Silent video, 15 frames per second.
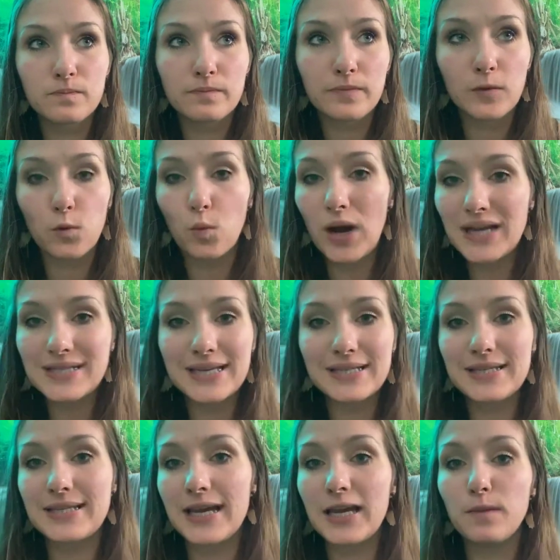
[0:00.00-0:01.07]
Why has
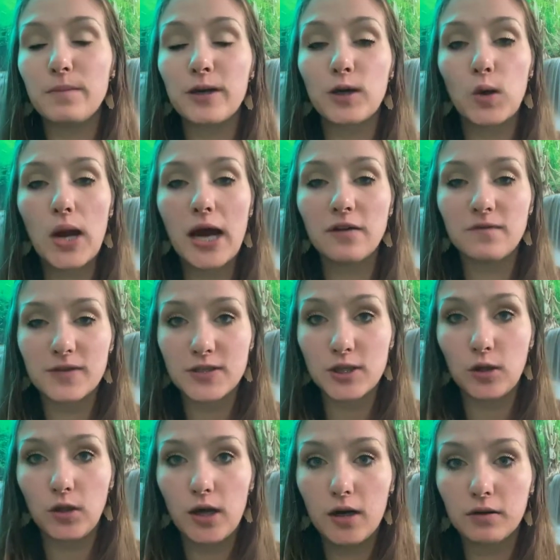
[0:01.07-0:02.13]
that saying been around for
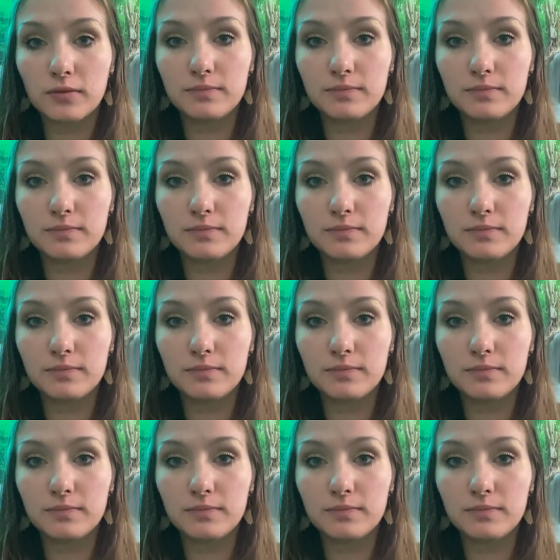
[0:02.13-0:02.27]
so long?